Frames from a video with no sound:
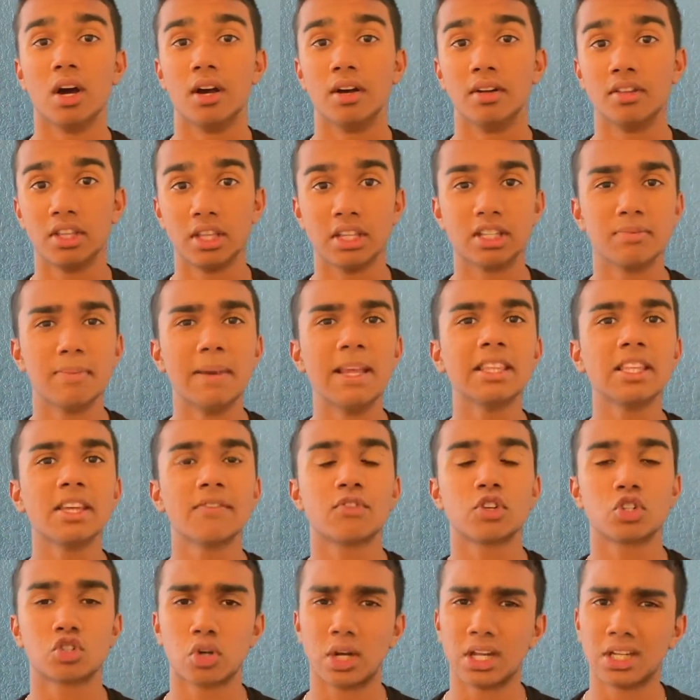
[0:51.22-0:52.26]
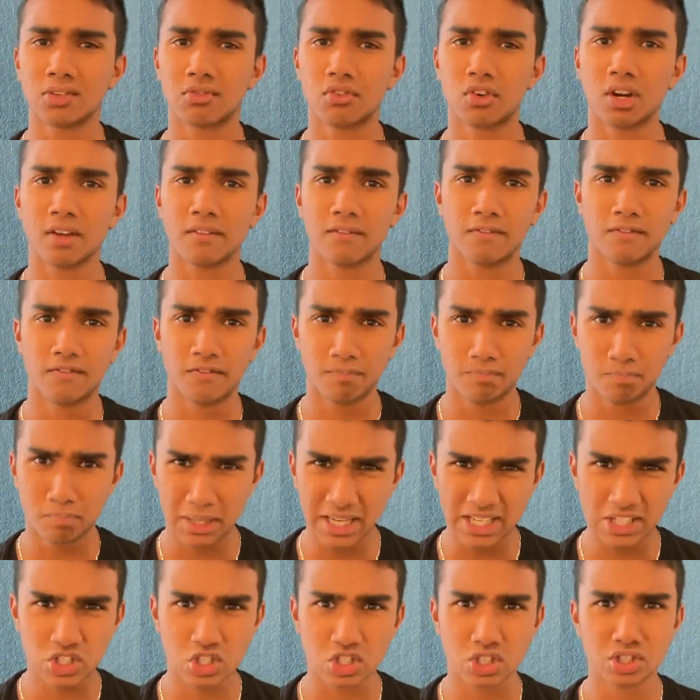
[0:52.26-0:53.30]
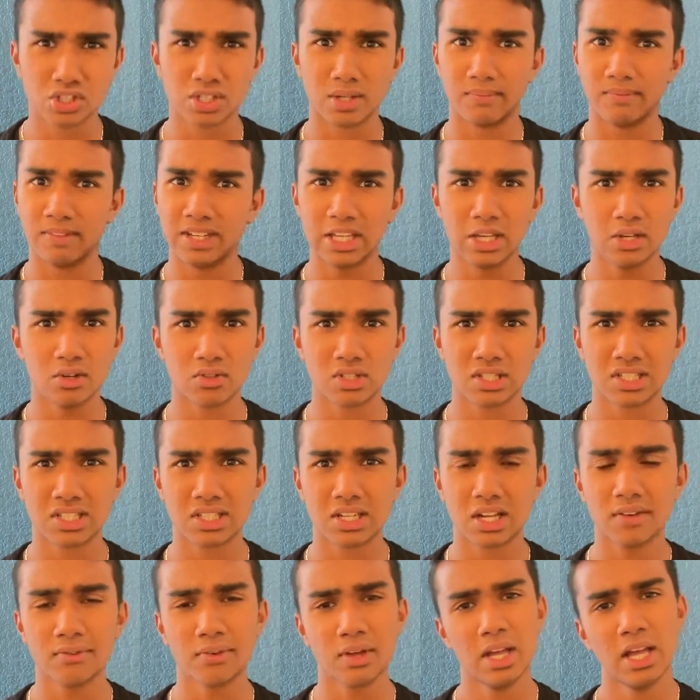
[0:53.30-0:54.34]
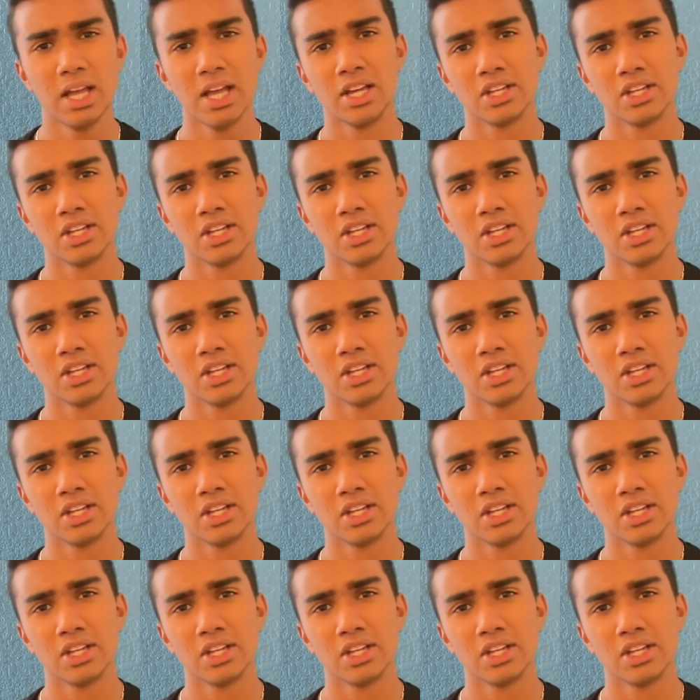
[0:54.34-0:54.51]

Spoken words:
It's mainly for transferring pictures and videos and stuff.